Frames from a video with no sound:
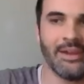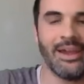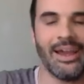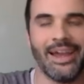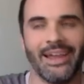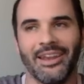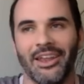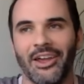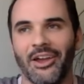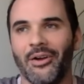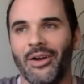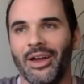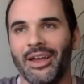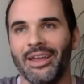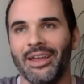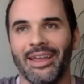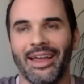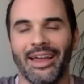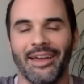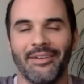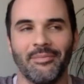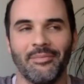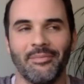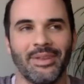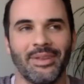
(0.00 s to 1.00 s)
I know.
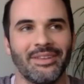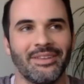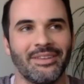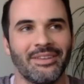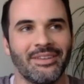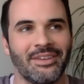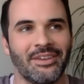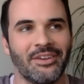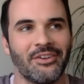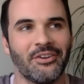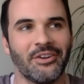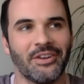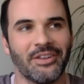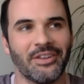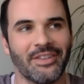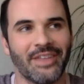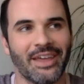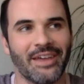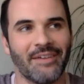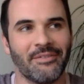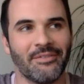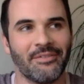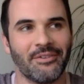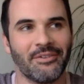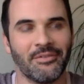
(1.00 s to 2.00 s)
I've been hearing
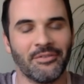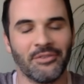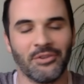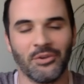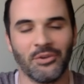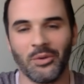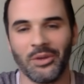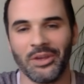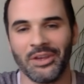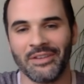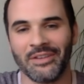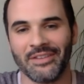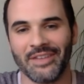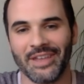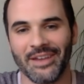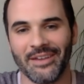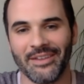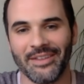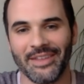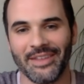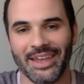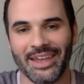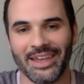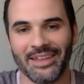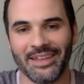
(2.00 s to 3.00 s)
that for a few weeks now,
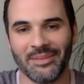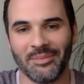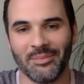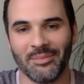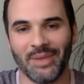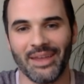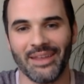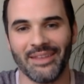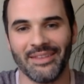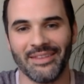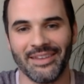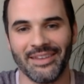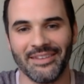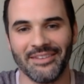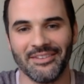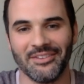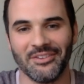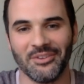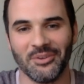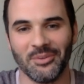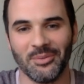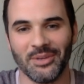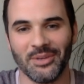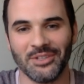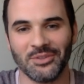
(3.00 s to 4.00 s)
that men tend to
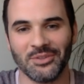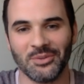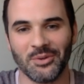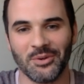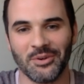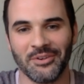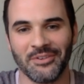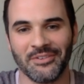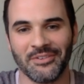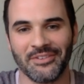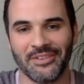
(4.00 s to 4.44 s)
do much worse.